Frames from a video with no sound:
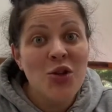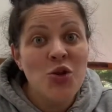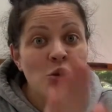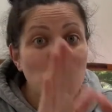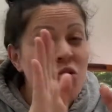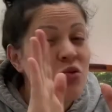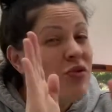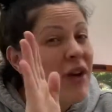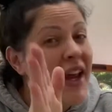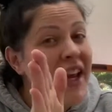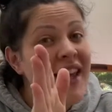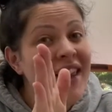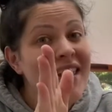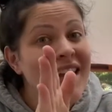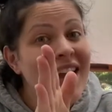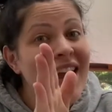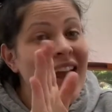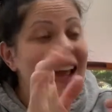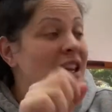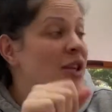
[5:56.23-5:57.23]
to right at
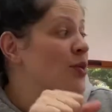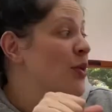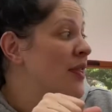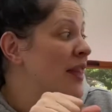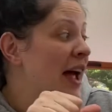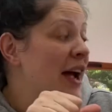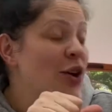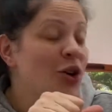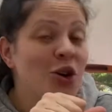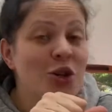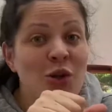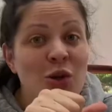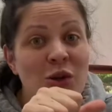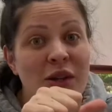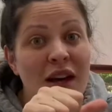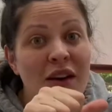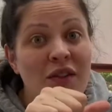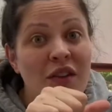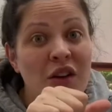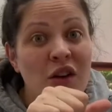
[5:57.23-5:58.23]
the end when that got too
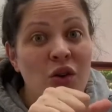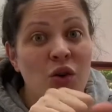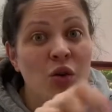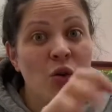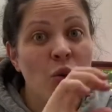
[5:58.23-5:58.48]
difficult,